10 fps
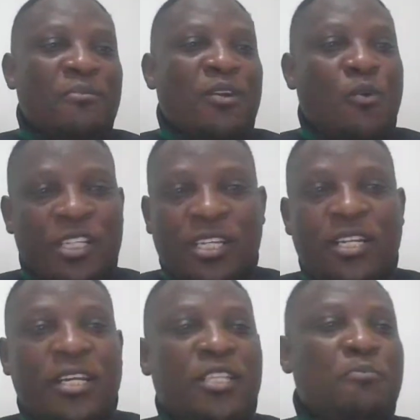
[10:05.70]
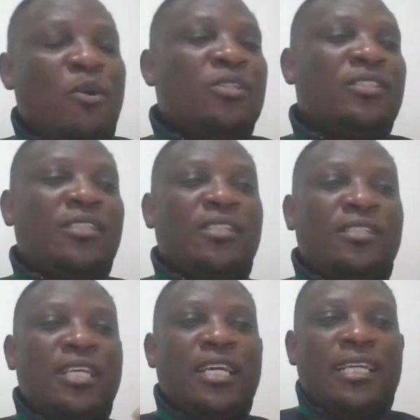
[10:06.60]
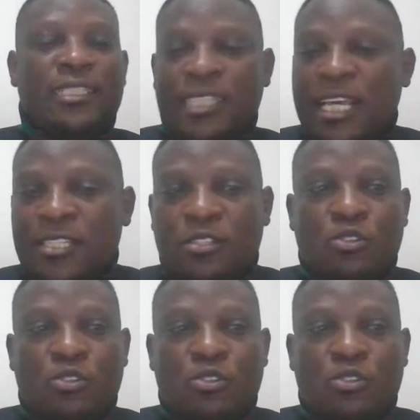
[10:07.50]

questionnaire responses, test